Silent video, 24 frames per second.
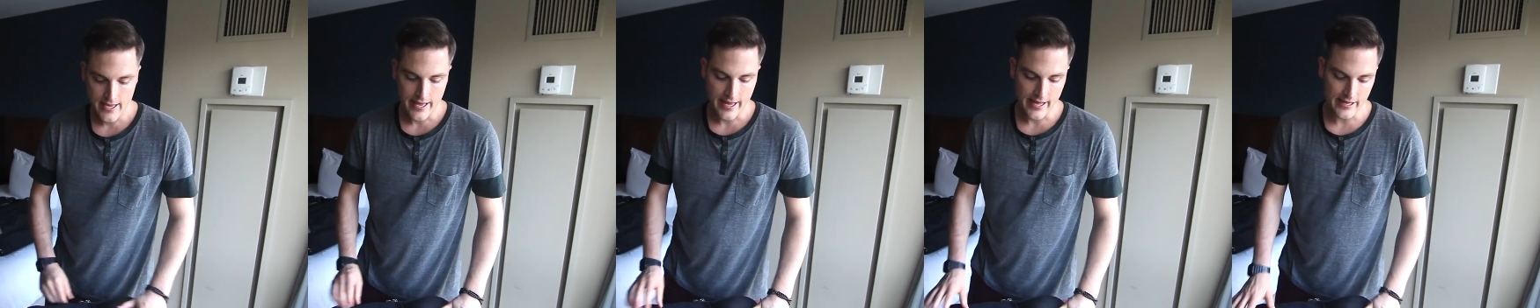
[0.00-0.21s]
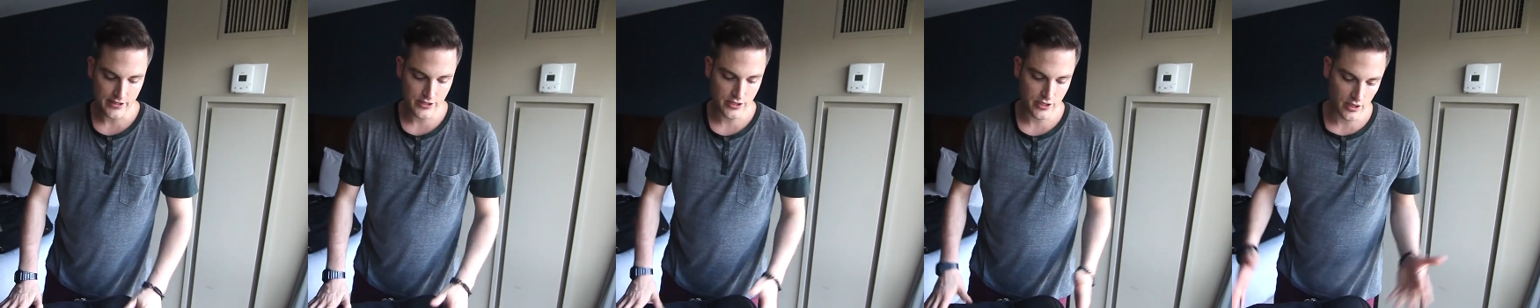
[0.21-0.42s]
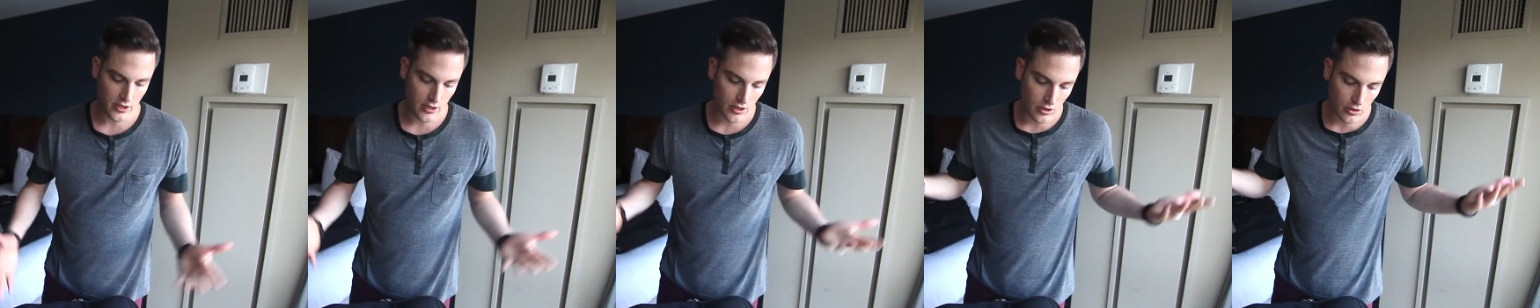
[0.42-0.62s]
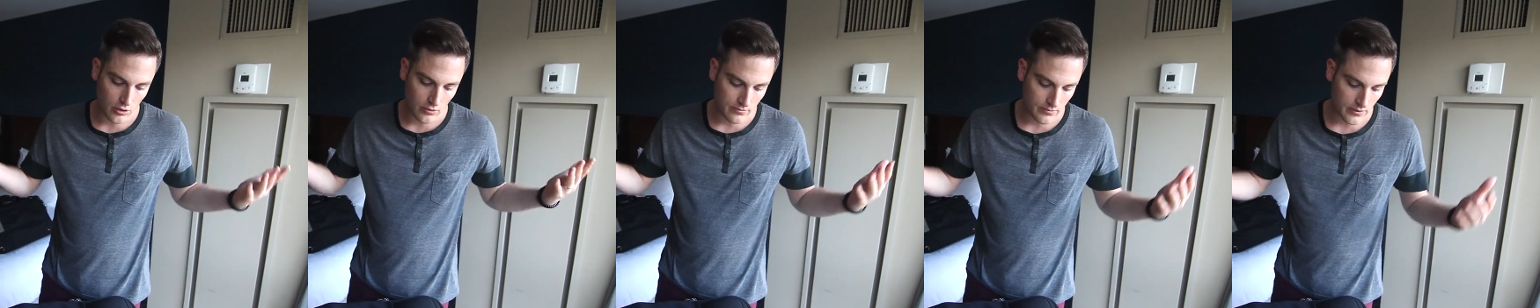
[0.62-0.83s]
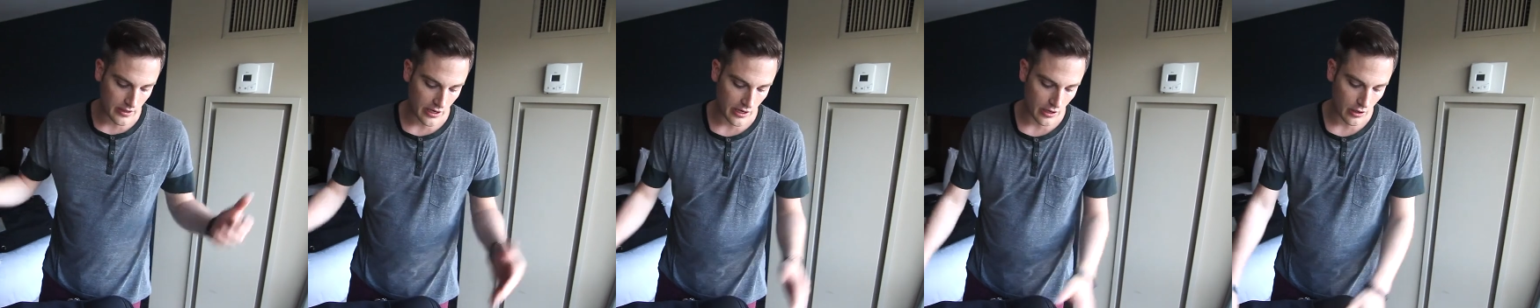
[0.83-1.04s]
And
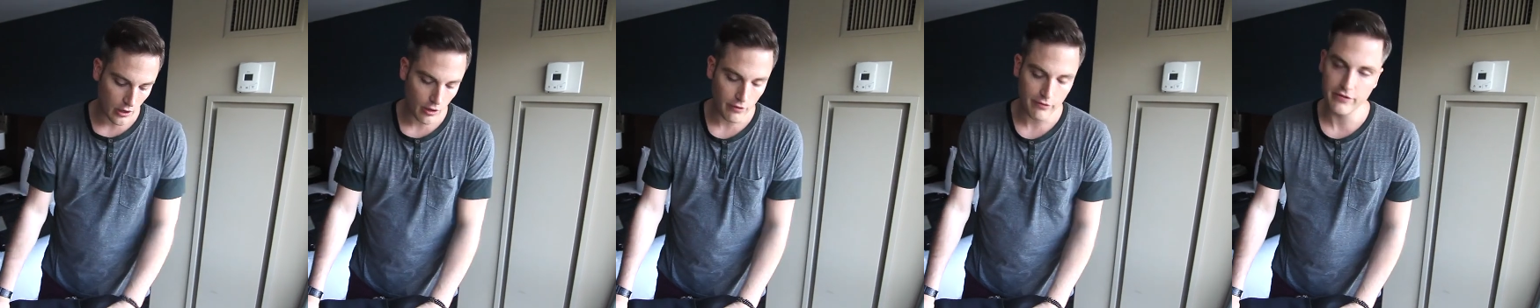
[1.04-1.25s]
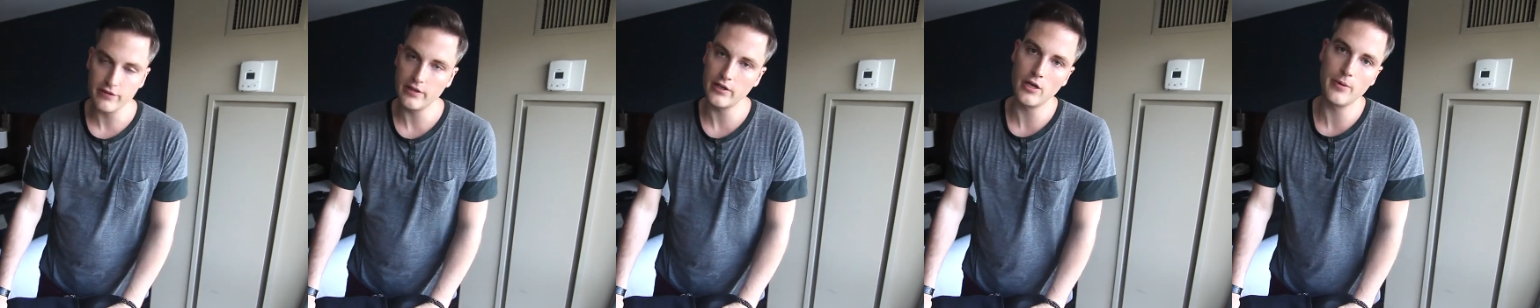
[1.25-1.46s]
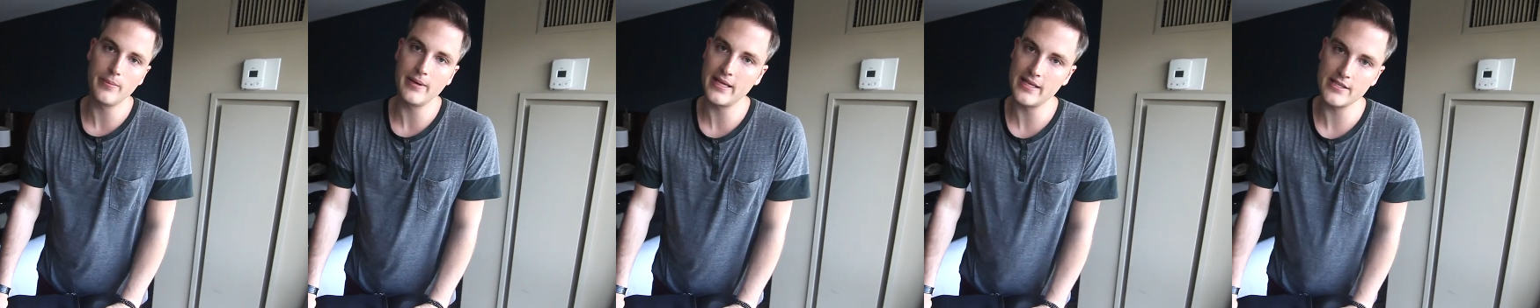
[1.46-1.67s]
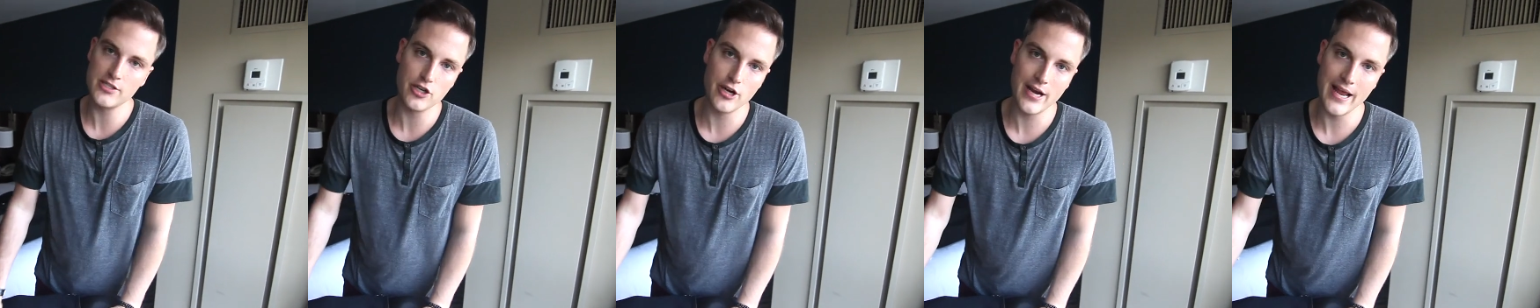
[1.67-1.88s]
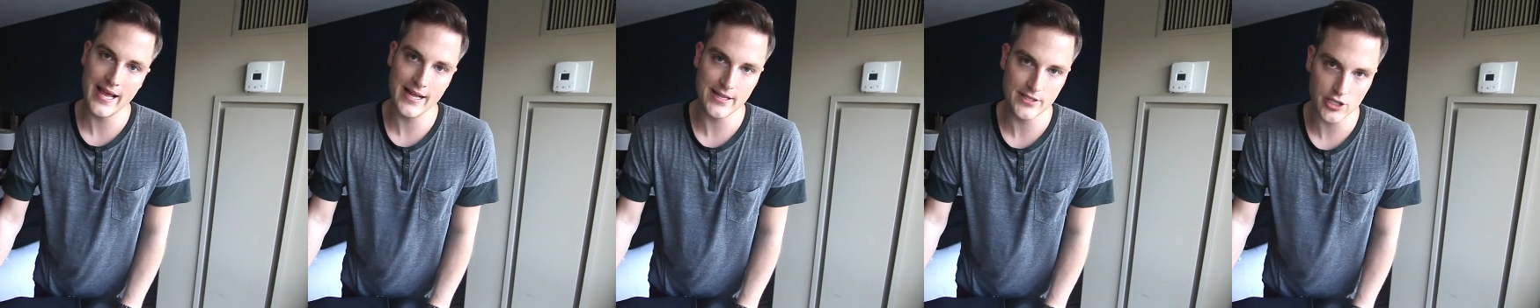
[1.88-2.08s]
so, you know, hopefully nobody gets their
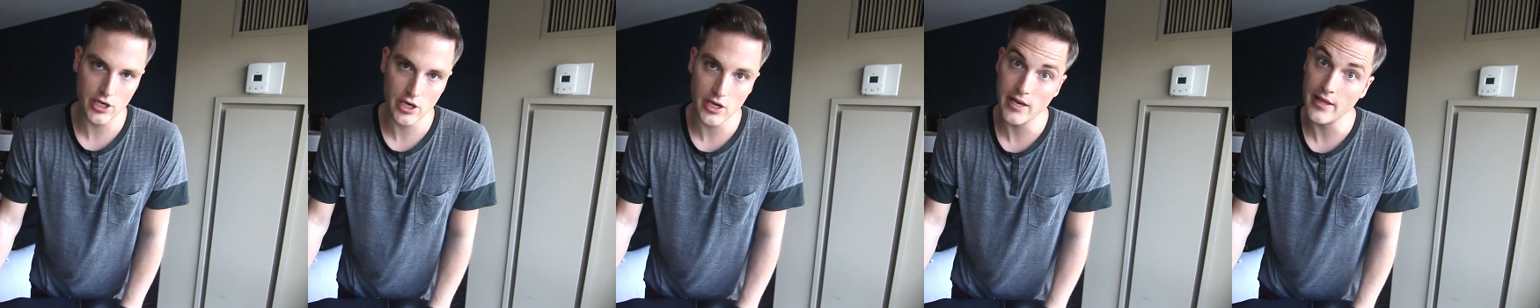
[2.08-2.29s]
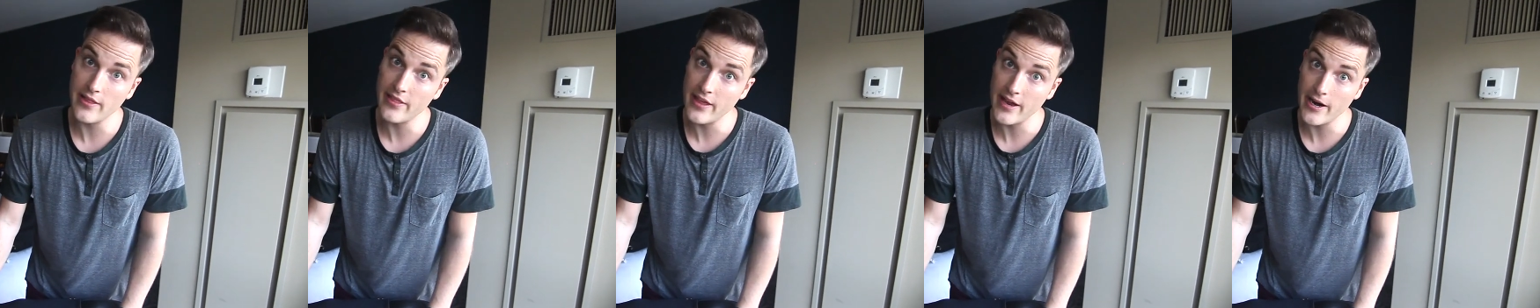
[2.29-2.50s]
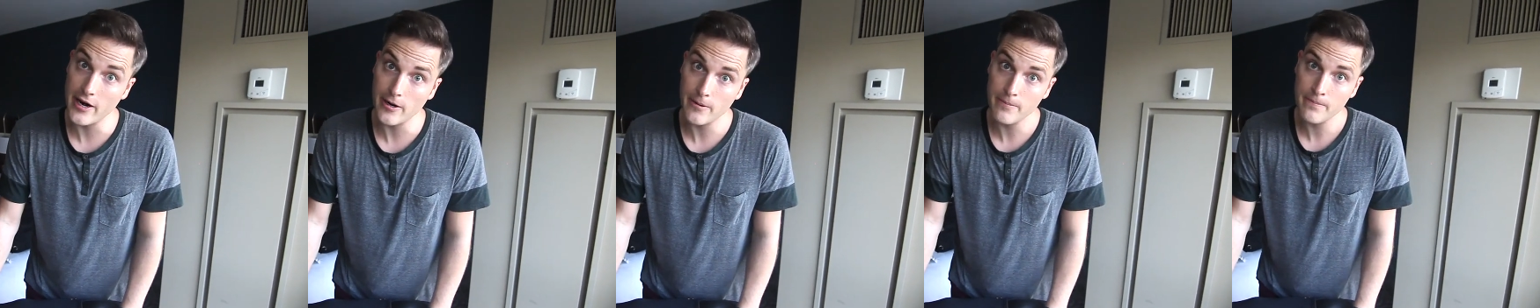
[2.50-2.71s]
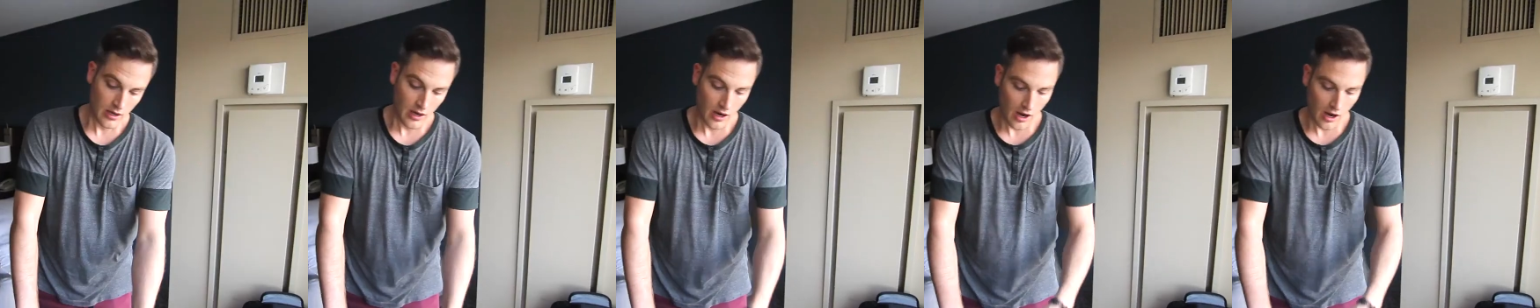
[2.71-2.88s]
hands on it there.